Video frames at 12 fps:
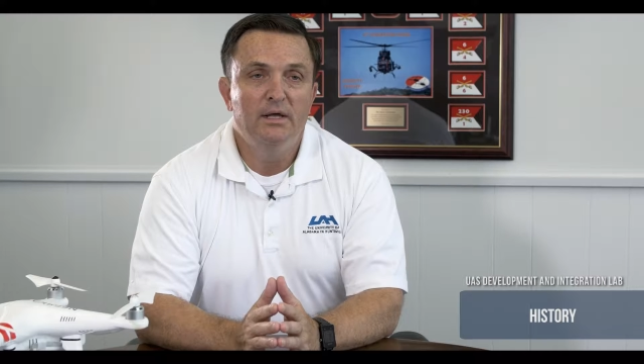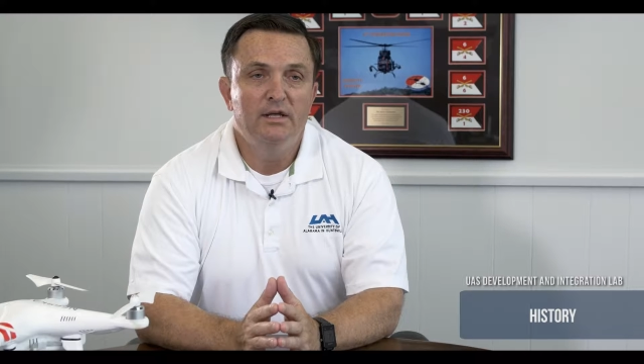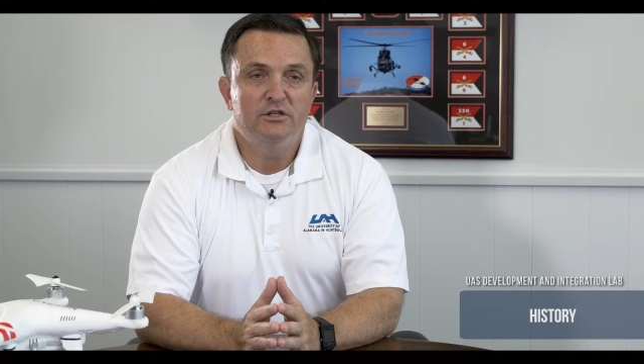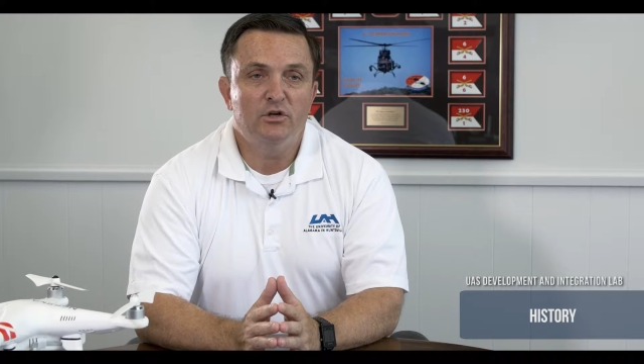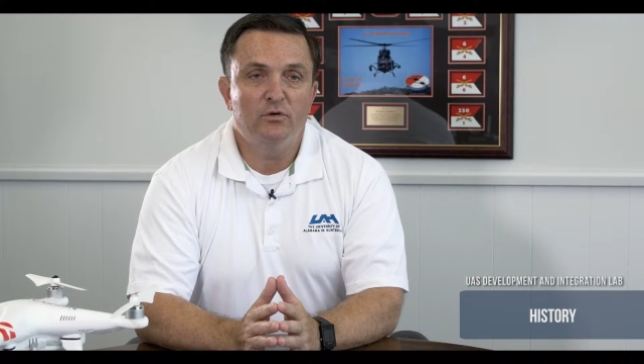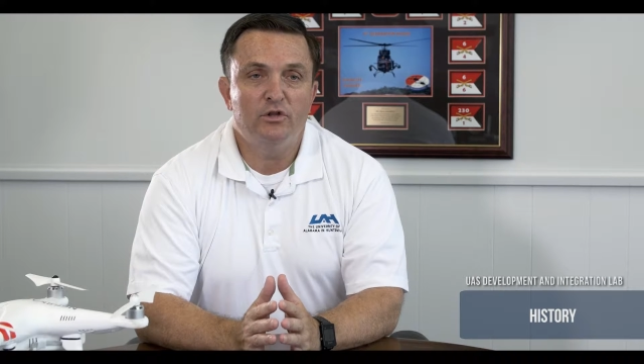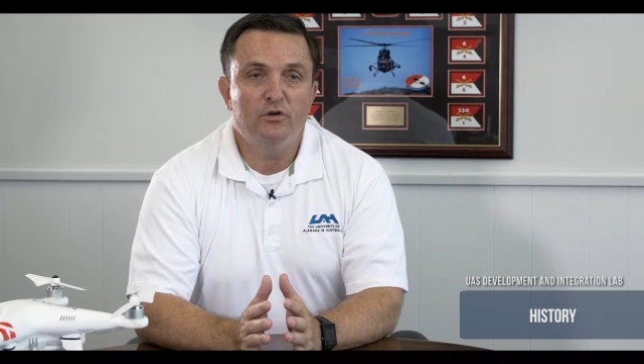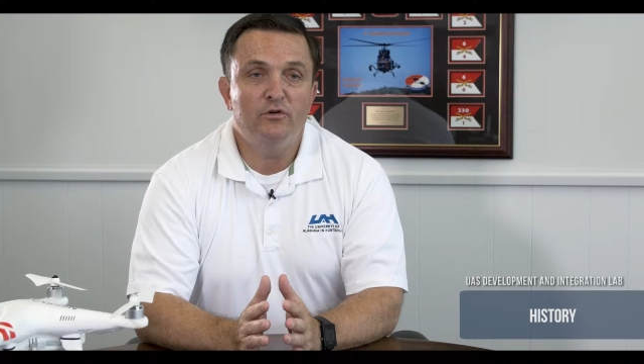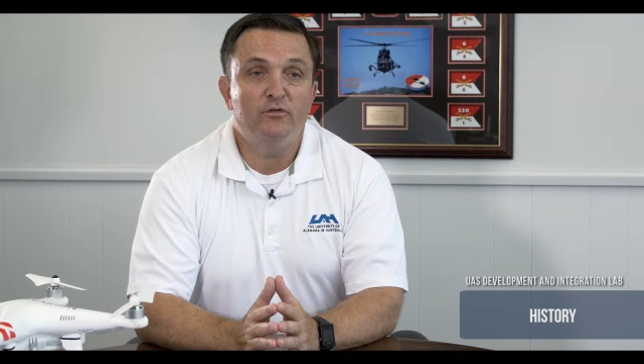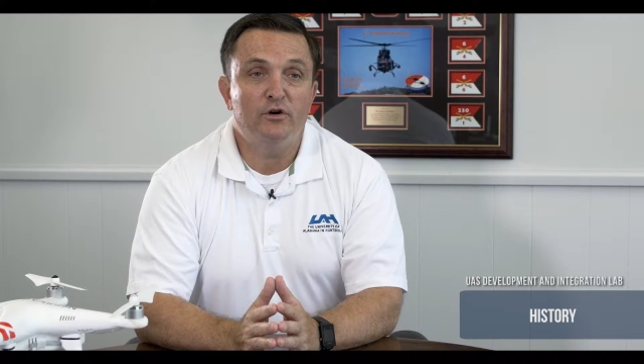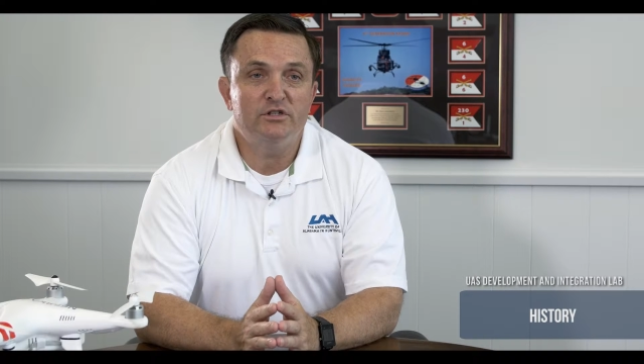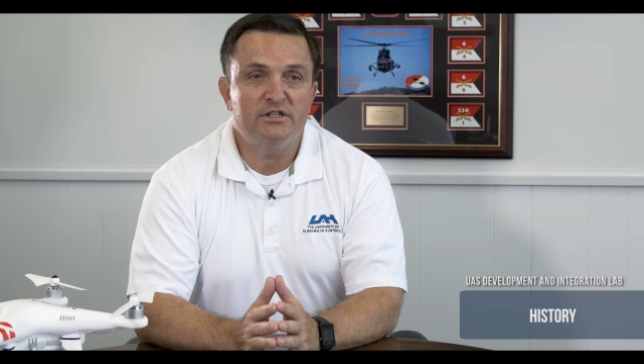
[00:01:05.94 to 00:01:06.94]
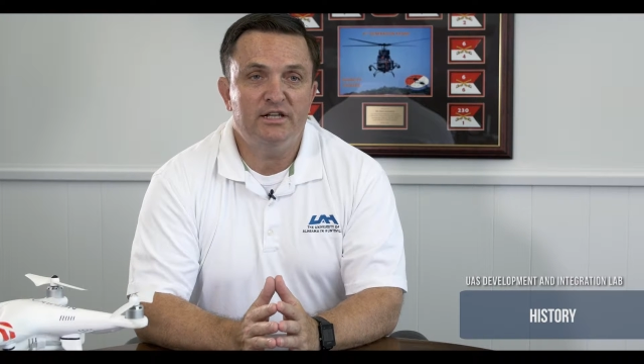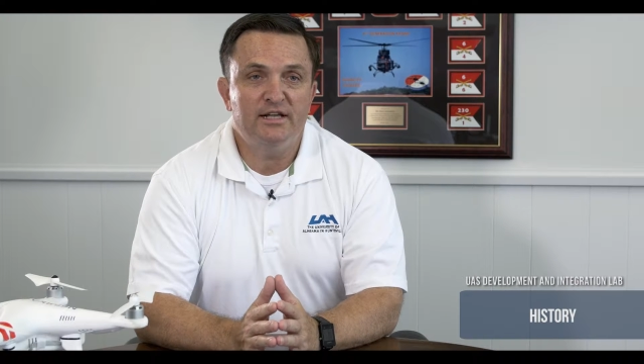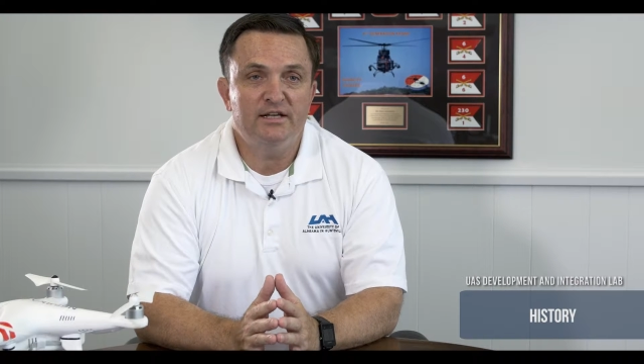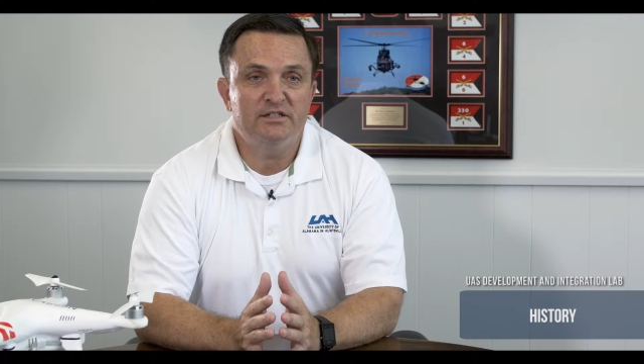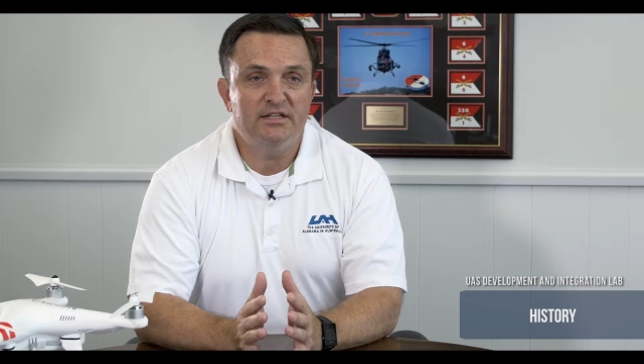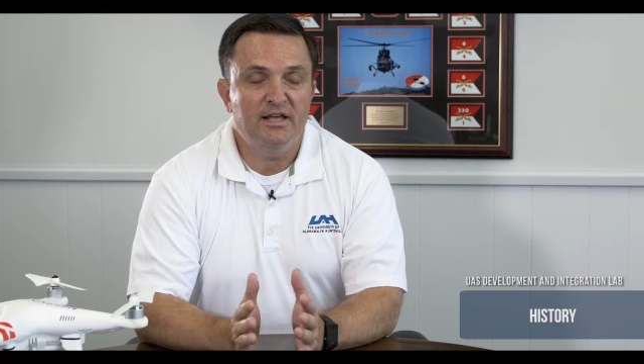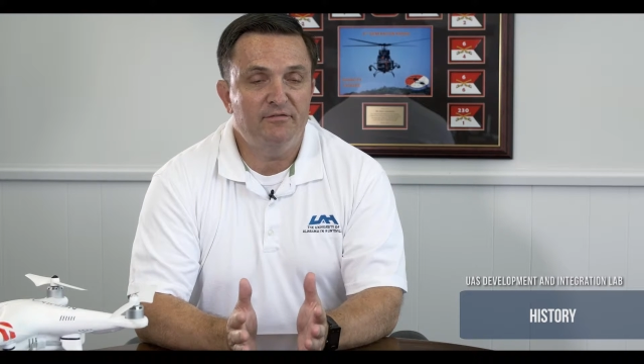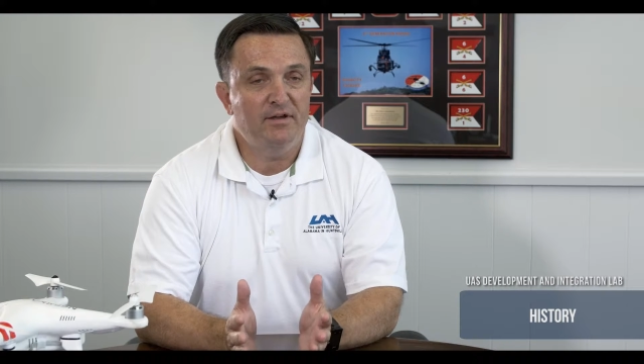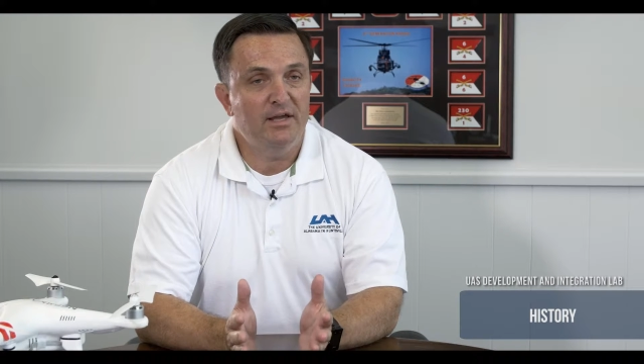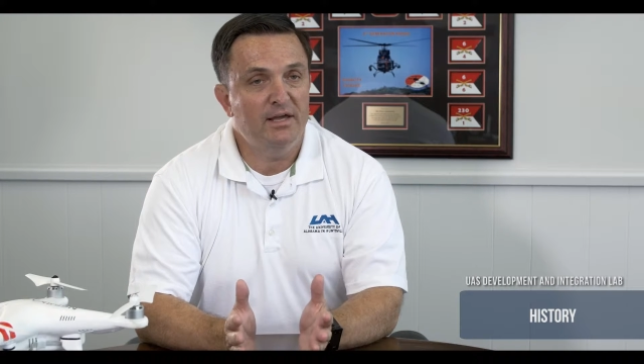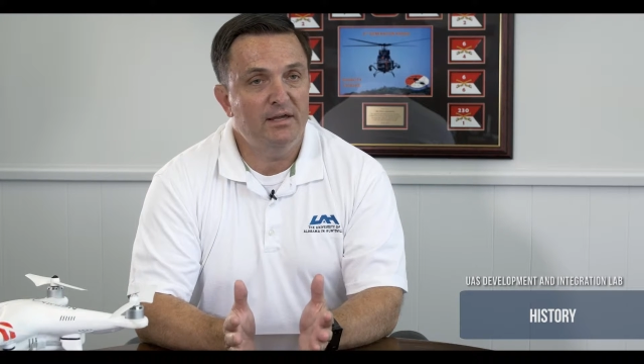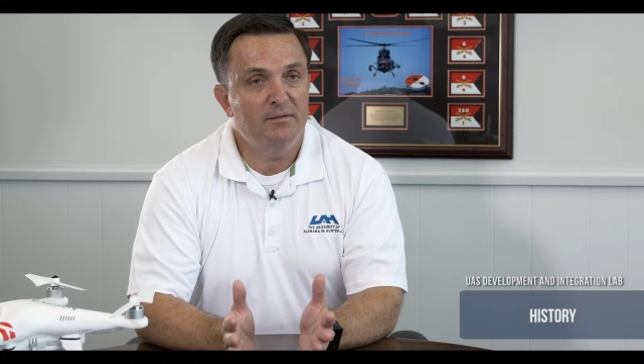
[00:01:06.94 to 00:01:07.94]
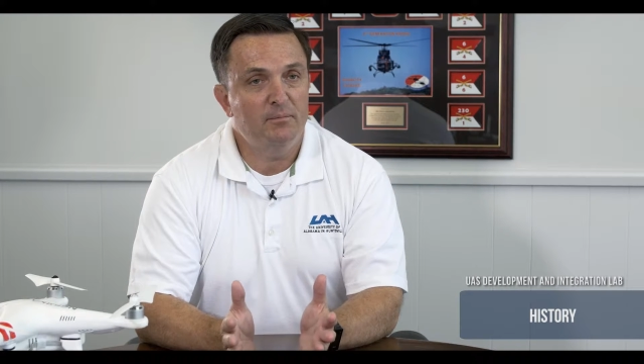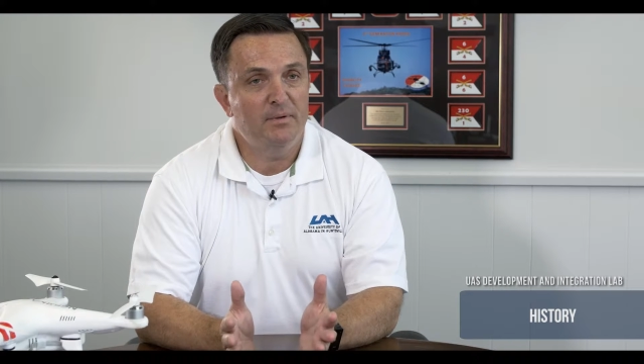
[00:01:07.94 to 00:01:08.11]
So the university, as the FAA